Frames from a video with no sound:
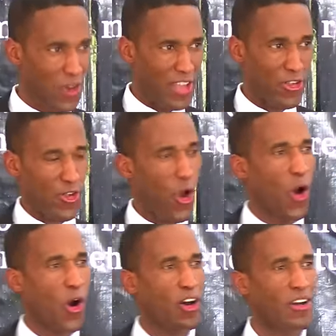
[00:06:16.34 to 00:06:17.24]
Christ
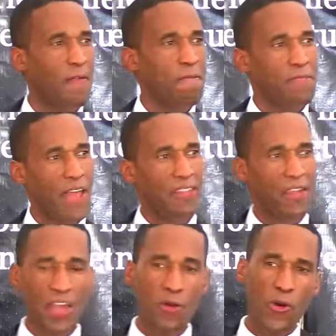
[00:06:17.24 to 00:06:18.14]
saw
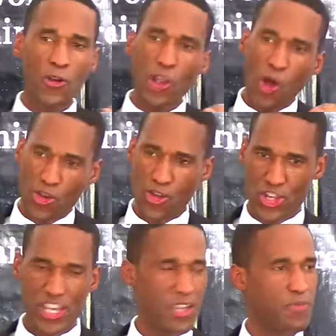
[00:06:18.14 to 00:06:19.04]
that there were
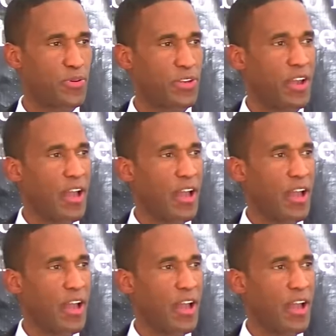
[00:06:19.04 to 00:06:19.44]
lost sheep